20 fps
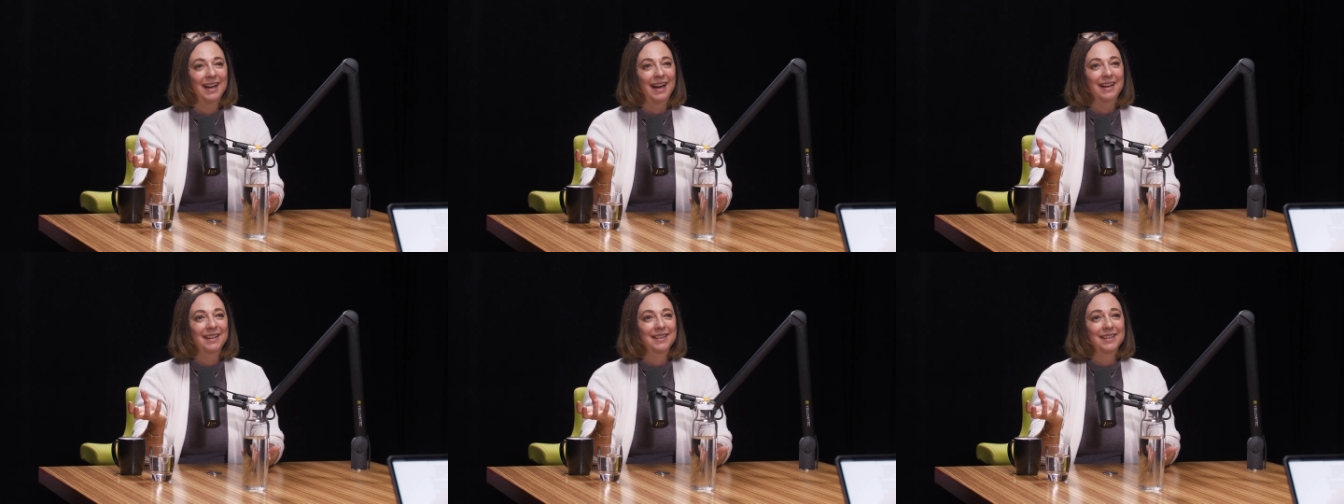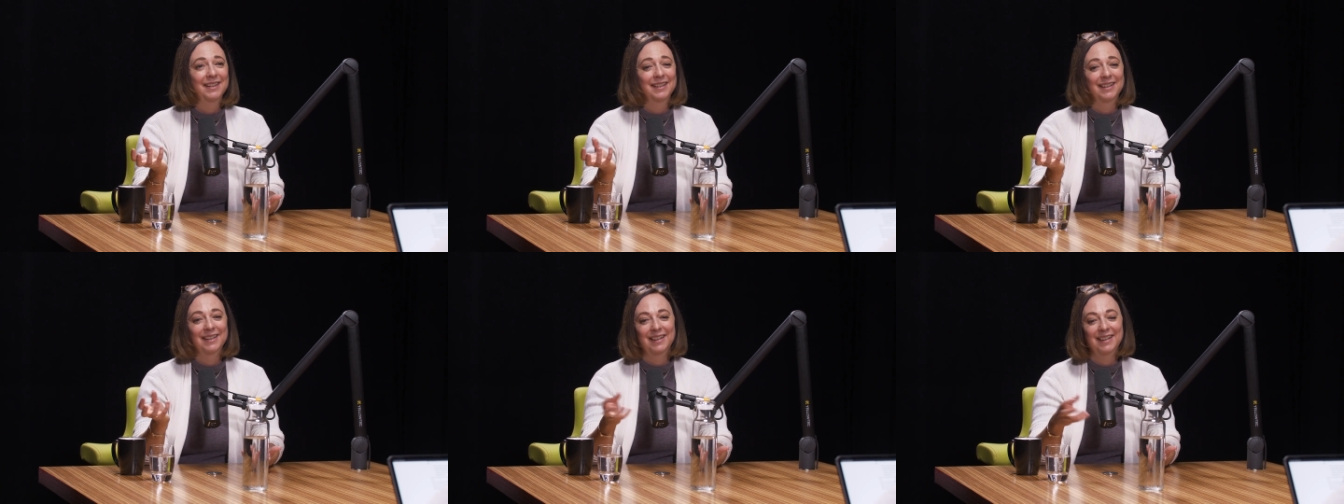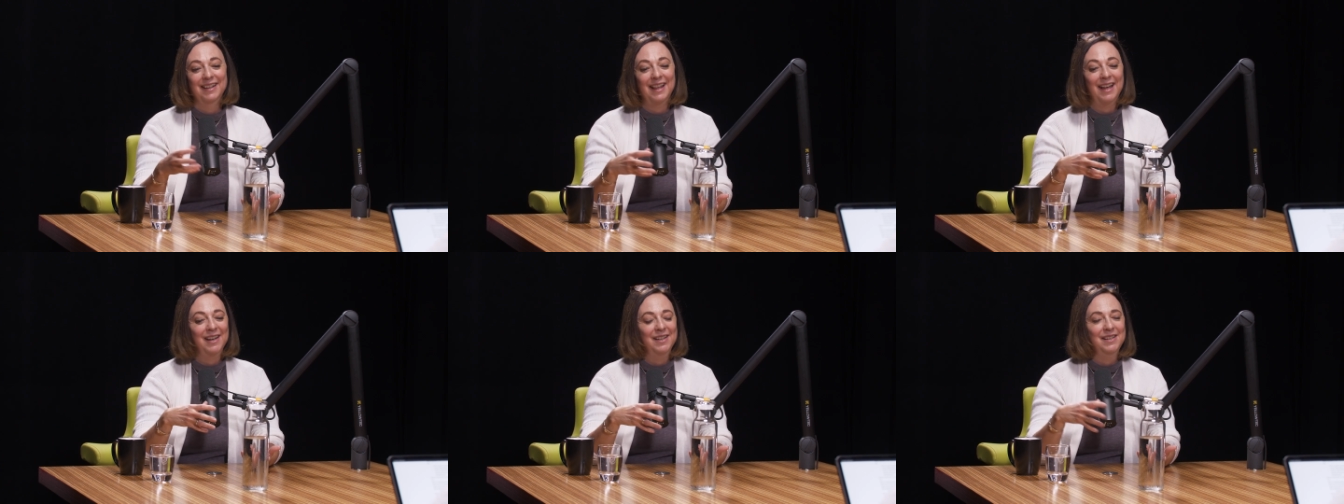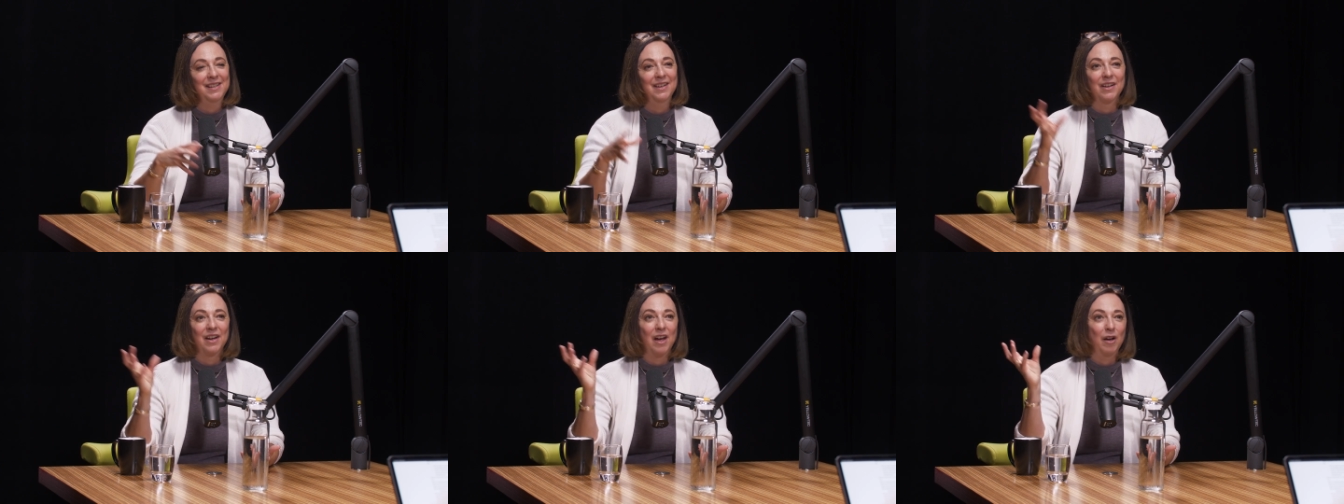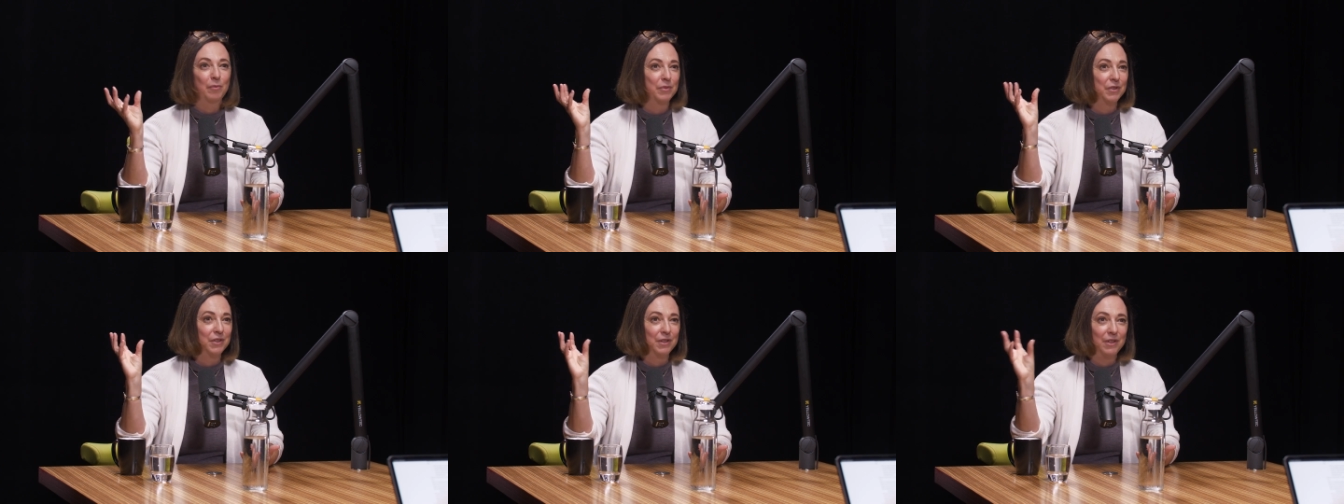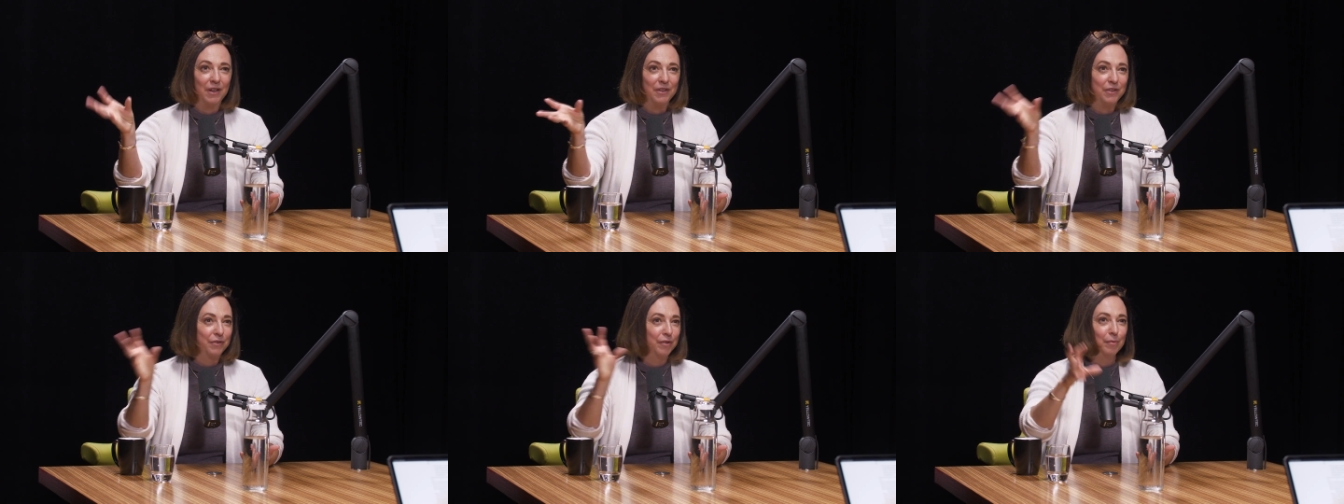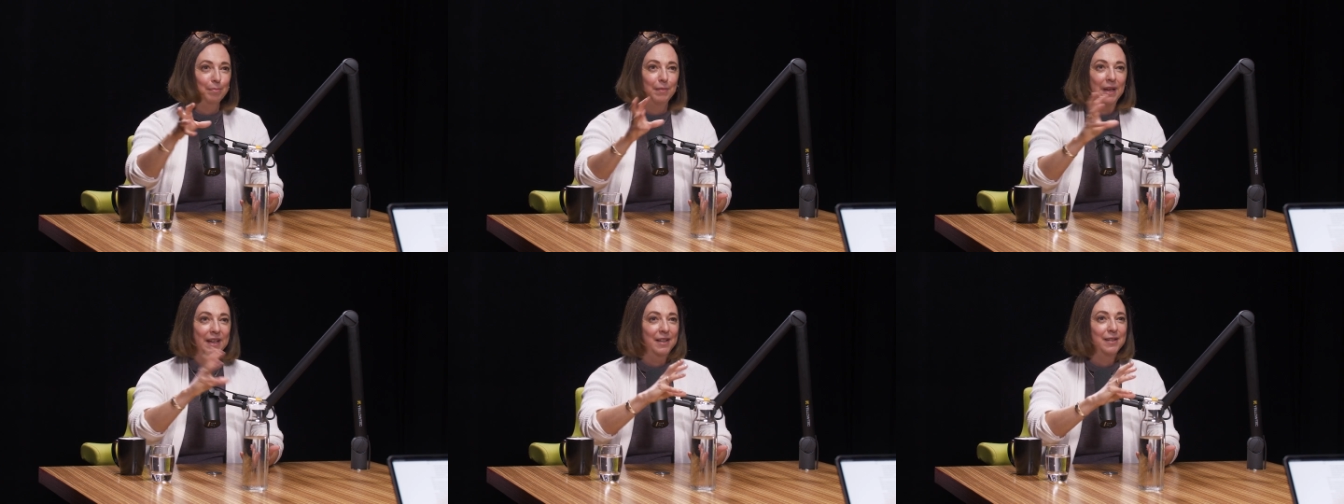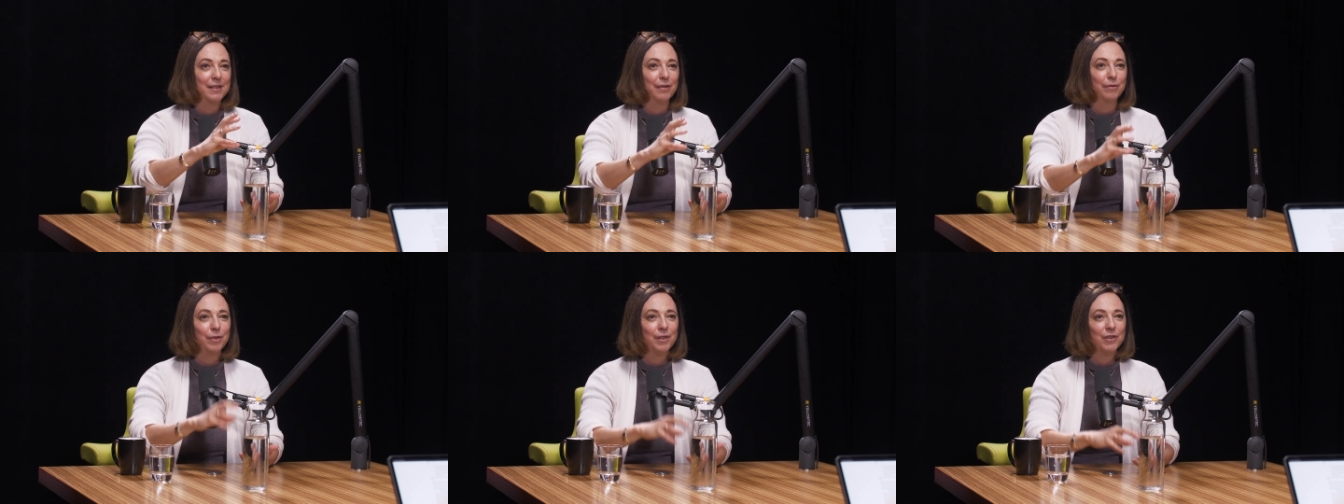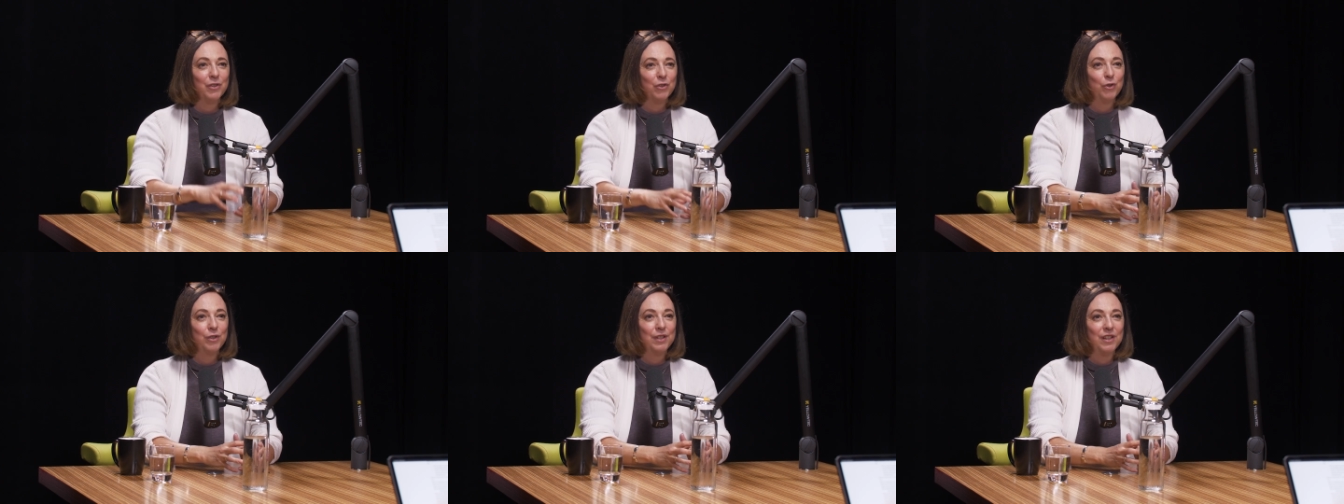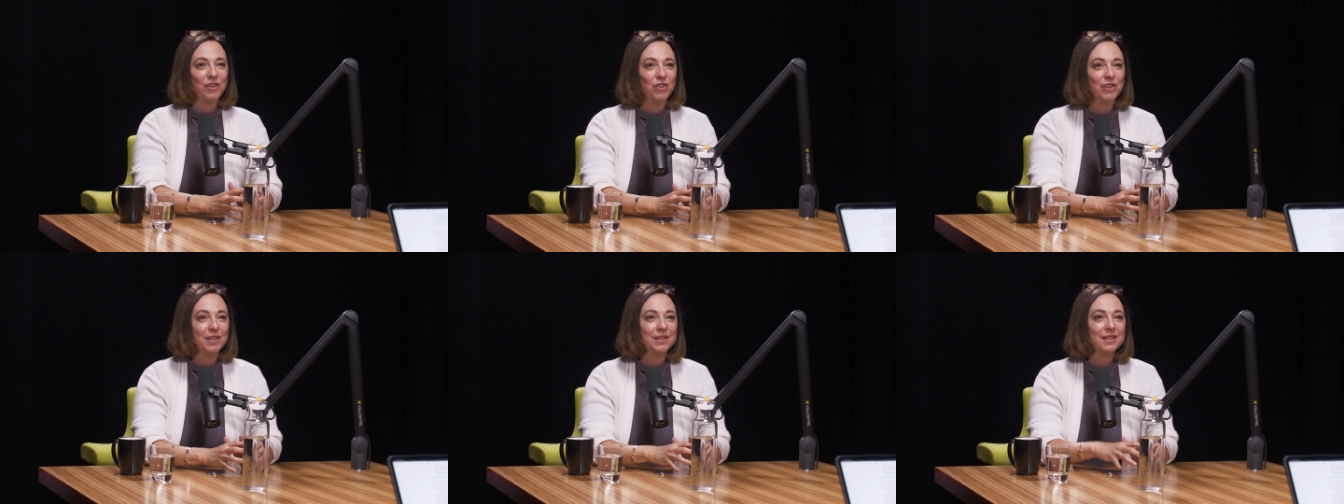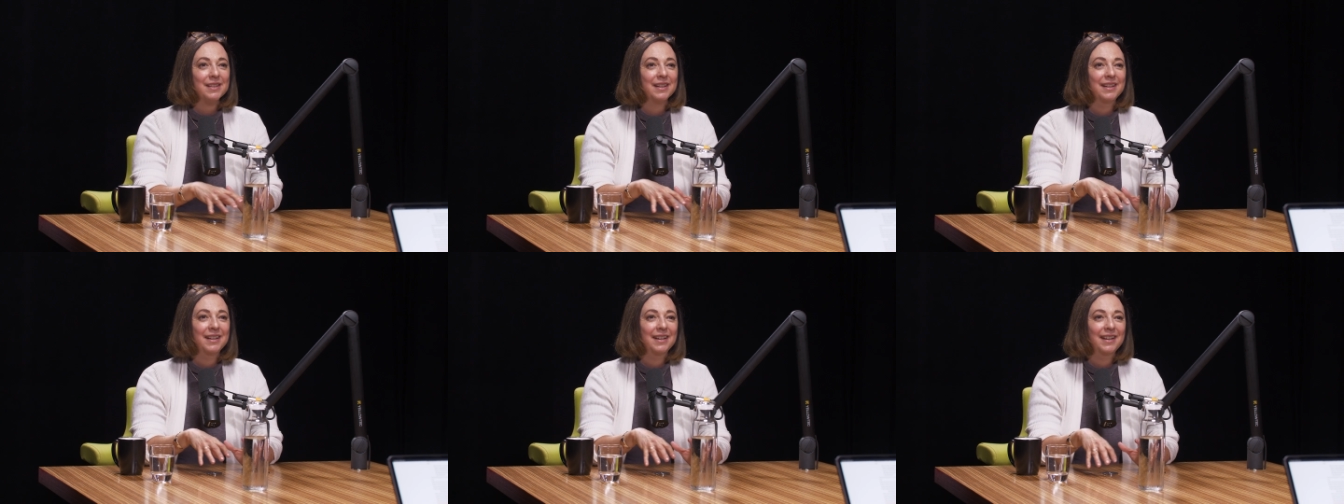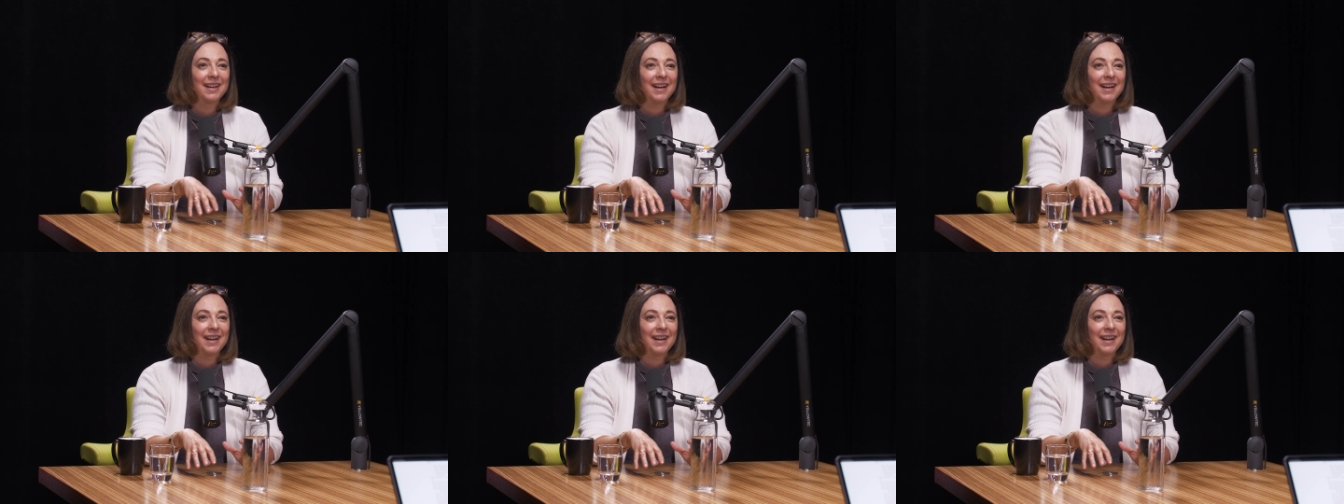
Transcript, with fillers: and that idea comes to us from many different traditions.